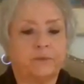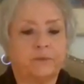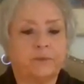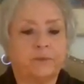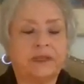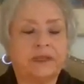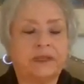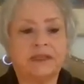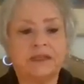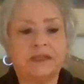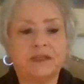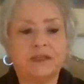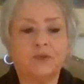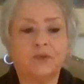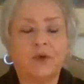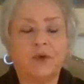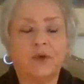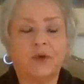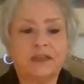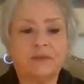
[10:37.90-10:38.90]
but this is
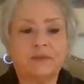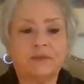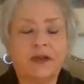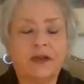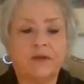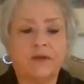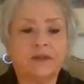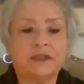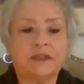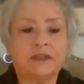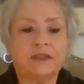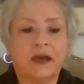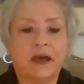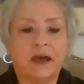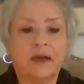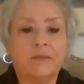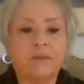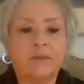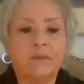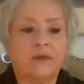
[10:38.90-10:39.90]
what I spent all this
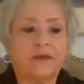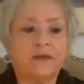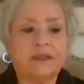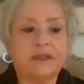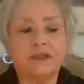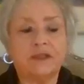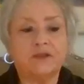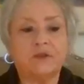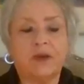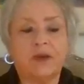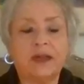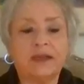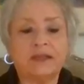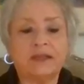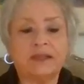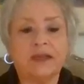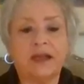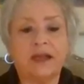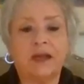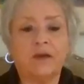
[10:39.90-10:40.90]
time on. This is what I
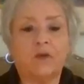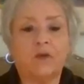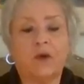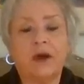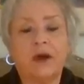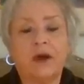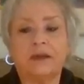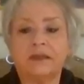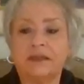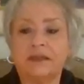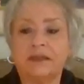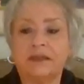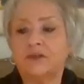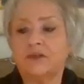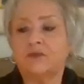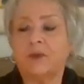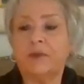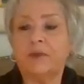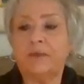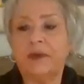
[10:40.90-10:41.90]
said I wanted. This
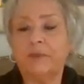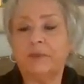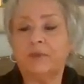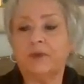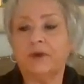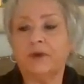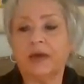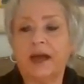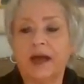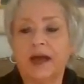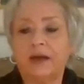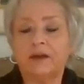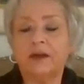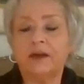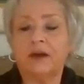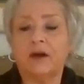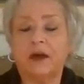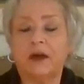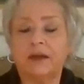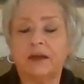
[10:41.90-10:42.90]
is what people are
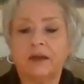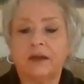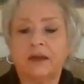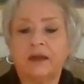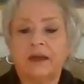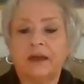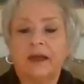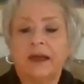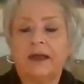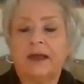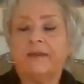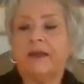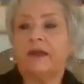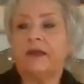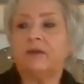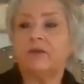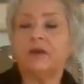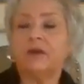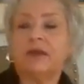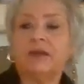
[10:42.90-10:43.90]
counting on. And
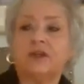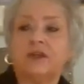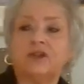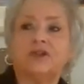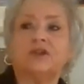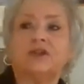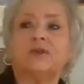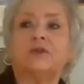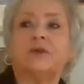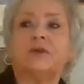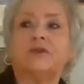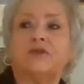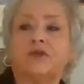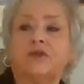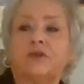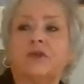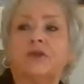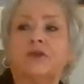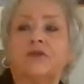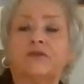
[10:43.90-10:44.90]
then looking to
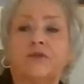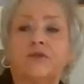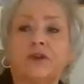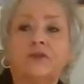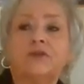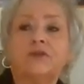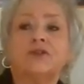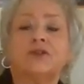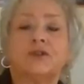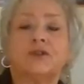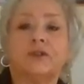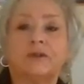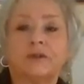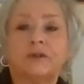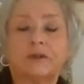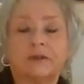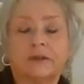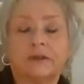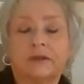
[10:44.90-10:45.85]
into your future